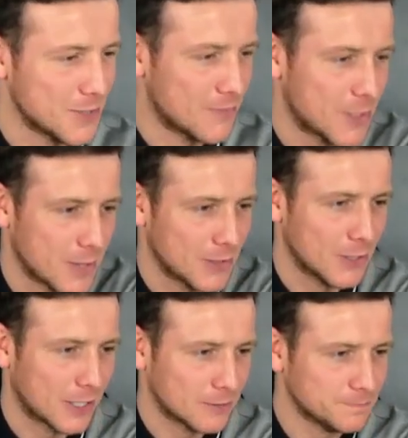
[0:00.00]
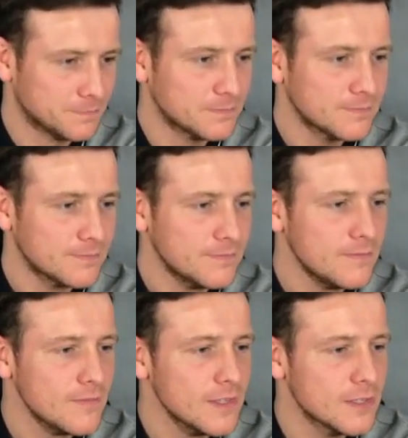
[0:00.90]
have a quick look.
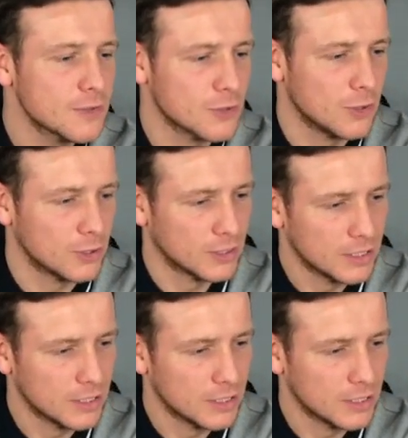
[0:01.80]
So